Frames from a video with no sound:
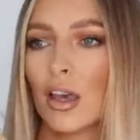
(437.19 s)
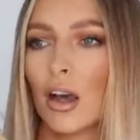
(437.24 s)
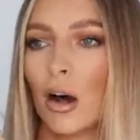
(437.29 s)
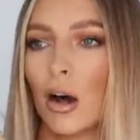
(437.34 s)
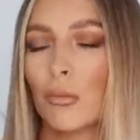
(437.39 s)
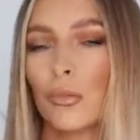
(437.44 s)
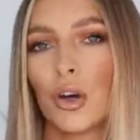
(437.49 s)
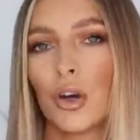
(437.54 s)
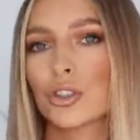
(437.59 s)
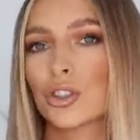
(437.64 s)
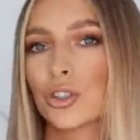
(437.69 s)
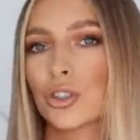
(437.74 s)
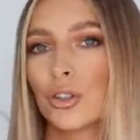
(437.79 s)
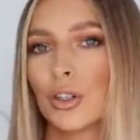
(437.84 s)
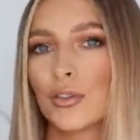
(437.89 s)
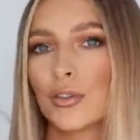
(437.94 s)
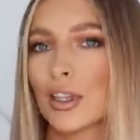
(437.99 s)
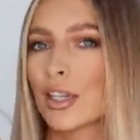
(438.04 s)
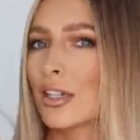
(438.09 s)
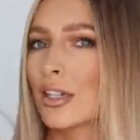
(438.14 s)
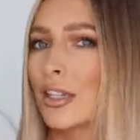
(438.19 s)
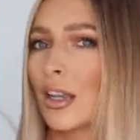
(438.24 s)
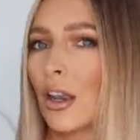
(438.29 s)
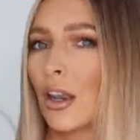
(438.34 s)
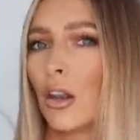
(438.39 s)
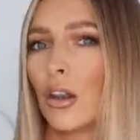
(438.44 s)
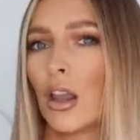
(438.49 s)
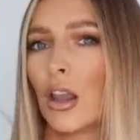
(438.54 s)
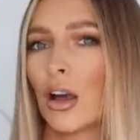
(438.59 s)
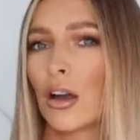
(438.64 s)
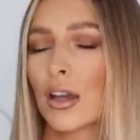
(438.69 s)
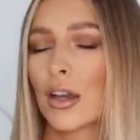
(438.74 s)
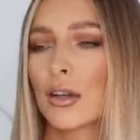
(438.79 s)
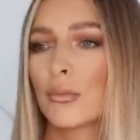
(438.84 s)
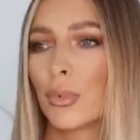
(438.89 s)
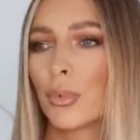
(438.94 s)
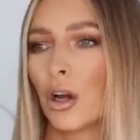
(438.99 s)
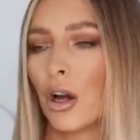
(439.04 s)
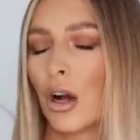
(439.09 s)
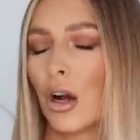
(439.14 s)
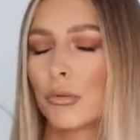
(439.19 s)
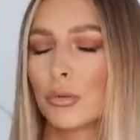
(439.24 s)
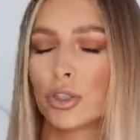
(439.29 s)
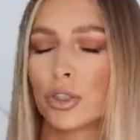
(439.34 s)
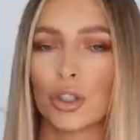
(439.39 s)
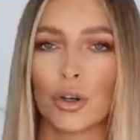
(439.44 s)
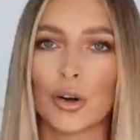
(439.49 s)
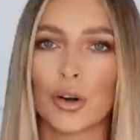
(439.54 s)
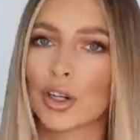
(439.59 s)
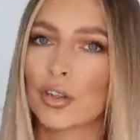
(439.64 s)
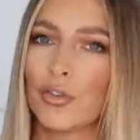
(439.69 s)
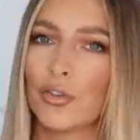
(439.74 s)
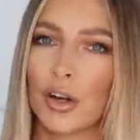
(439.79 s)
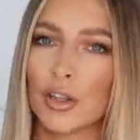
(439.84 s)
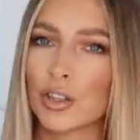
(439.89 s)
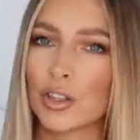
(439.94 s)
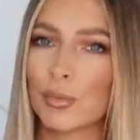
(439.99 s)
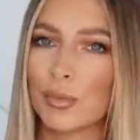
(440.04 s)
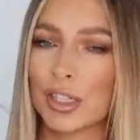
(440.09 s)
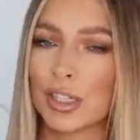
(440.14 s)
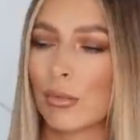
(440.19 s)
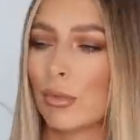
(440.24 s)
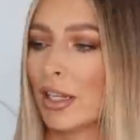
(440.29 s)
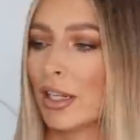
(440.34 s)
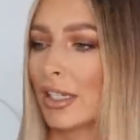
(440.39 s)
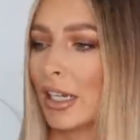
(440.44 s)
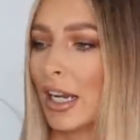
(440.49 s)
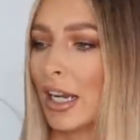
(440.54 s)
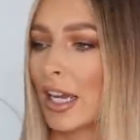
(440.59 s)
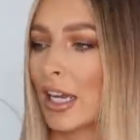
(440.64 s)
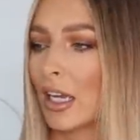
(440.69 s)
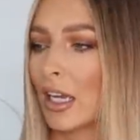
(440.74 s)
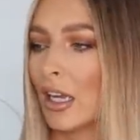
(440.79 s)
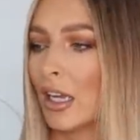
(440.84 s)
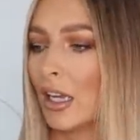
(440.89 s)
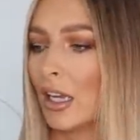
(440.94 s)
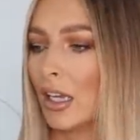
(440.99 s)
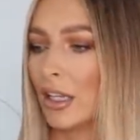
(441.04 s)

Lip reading: I'm not sure if they're still online, but I'm sure I could find some similar to link.